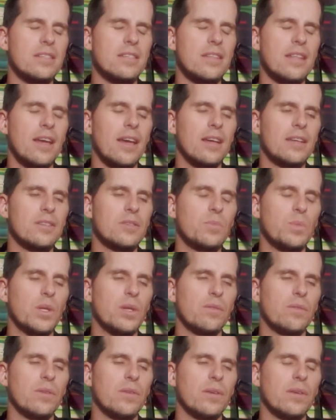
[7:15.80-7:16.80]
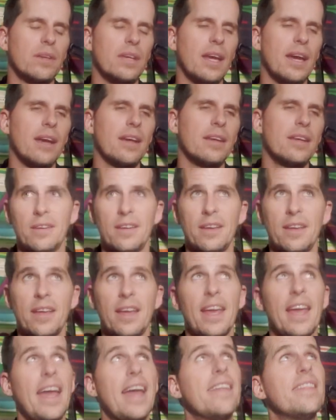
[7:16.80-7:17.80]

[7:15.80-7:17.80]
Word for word: listen to that. It was beautiful.